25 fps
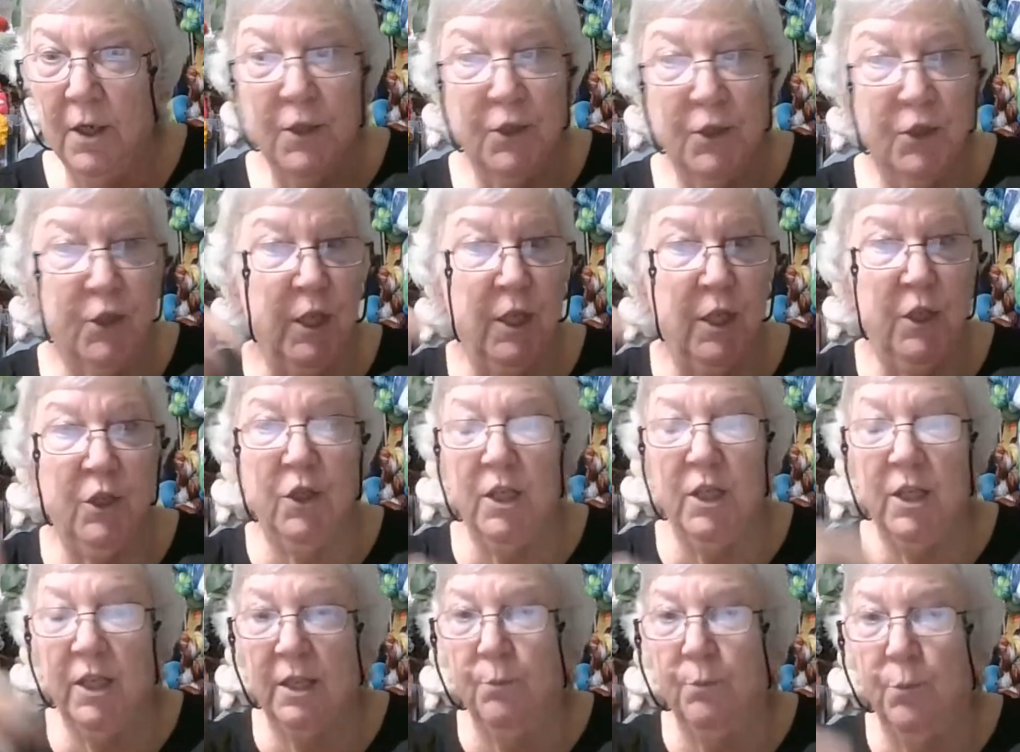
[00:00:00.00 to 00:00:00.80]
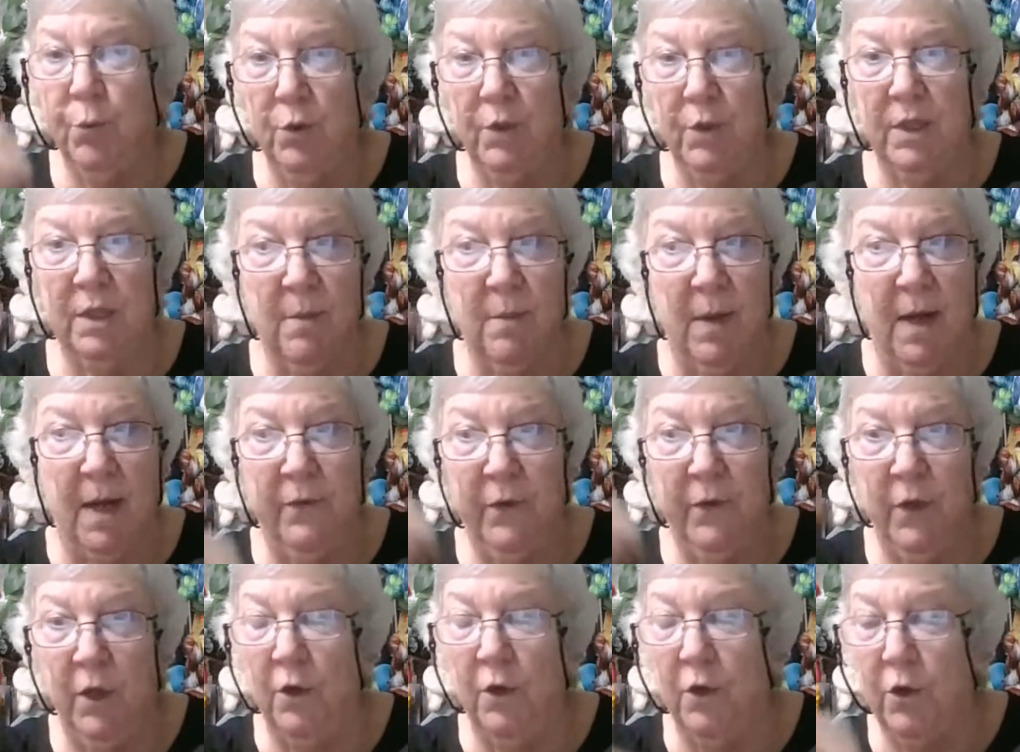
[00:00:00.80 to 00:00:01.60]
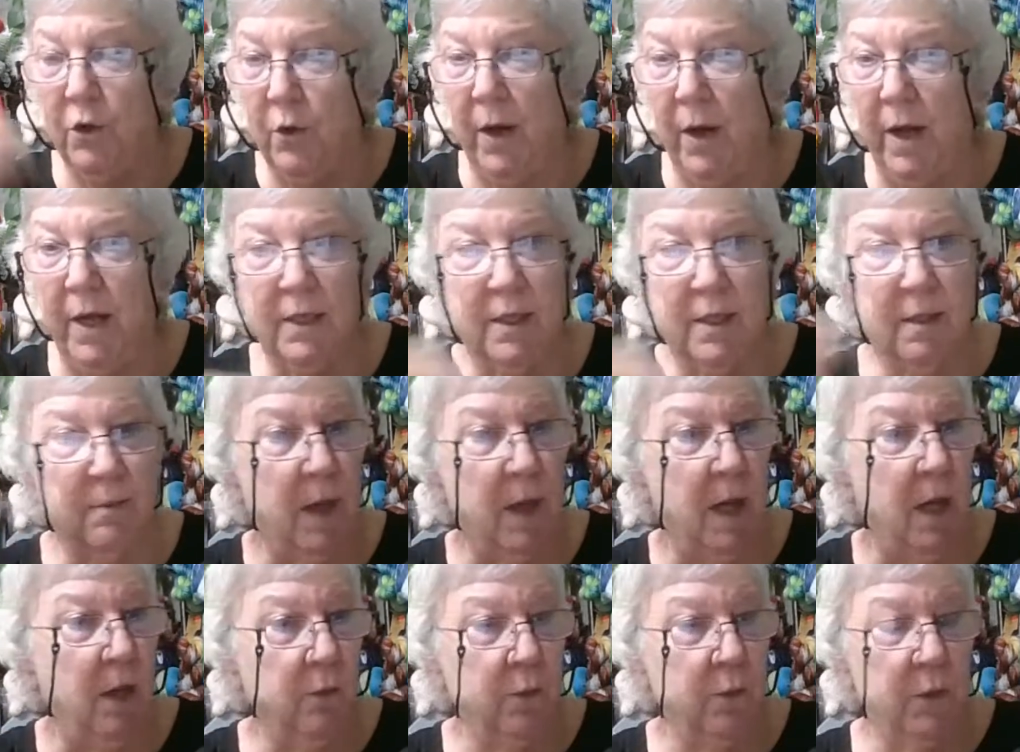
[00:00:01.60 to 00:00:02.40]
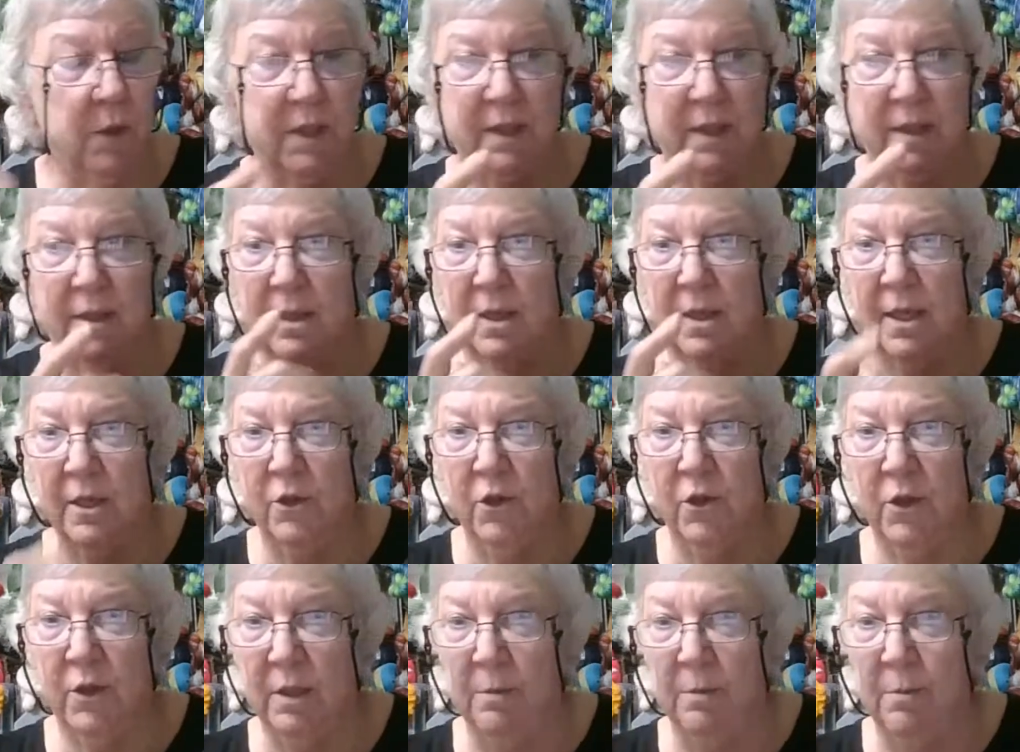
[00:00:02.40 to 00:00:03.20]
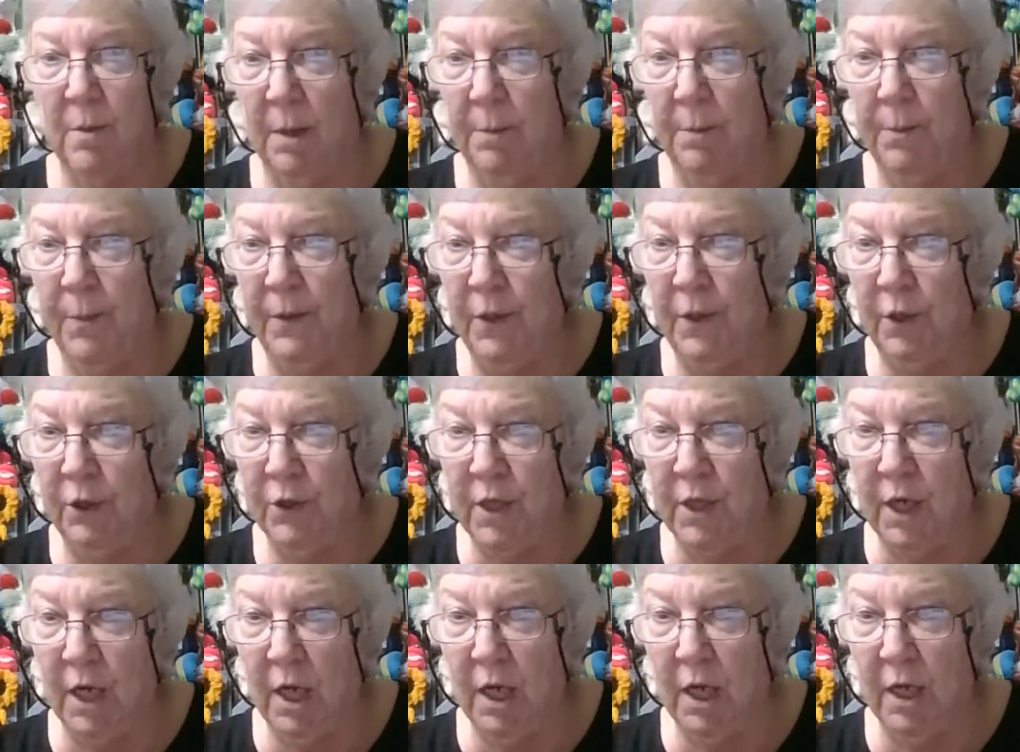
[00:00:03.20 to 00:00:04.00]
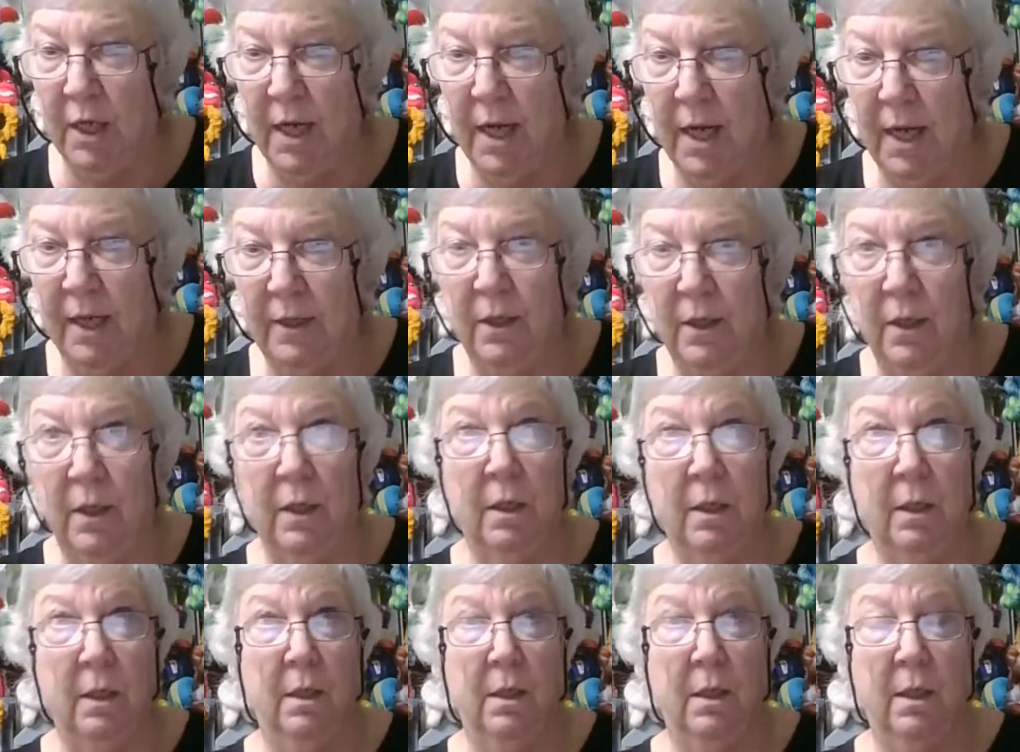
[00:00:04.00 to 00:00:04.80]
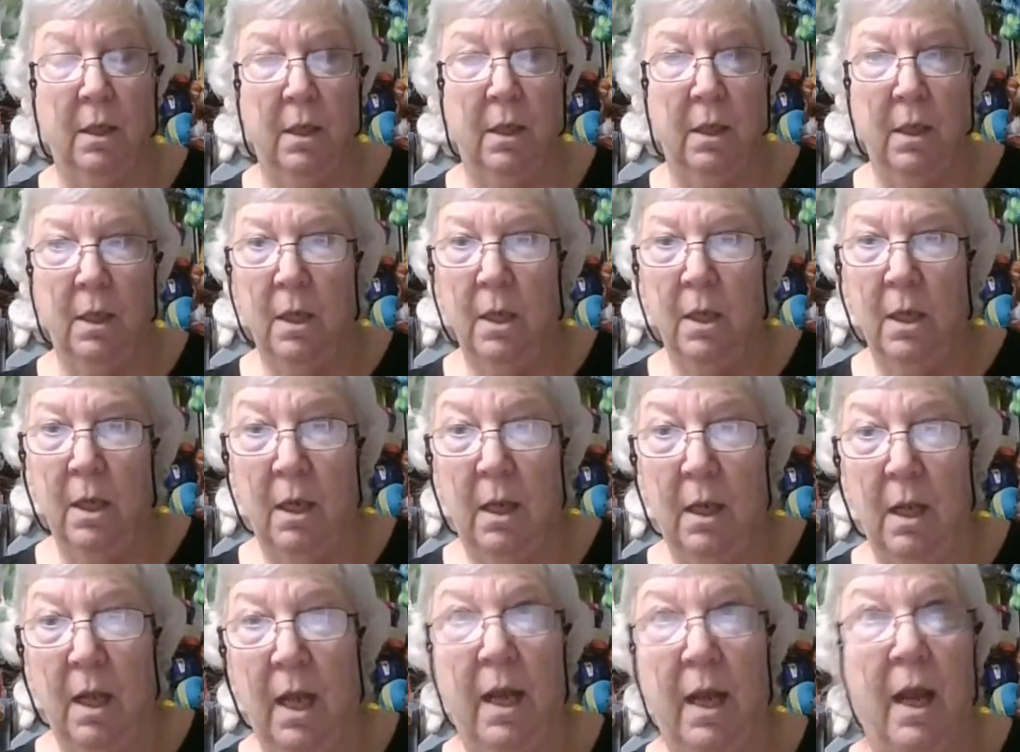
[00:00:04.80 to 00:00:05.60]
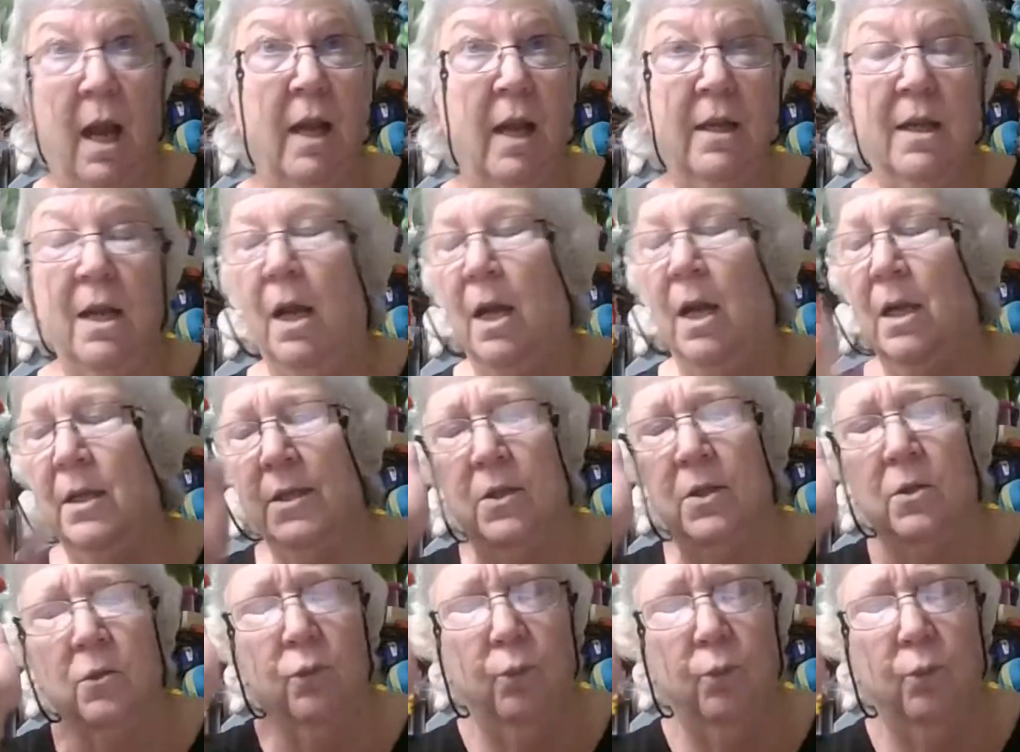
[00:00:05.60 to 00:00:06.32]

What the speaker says: She just puts them on there and cranks them out, stitches them up, and they're done. And I, I,